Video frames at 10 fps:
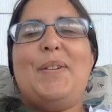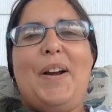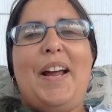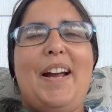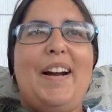
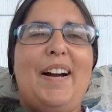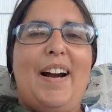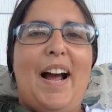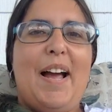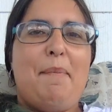Right
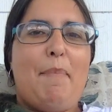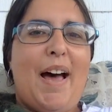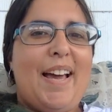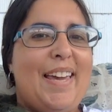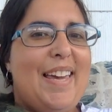here, I'm
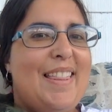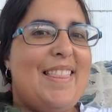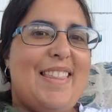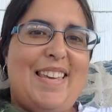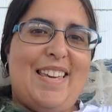back
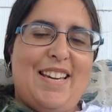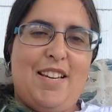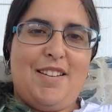in the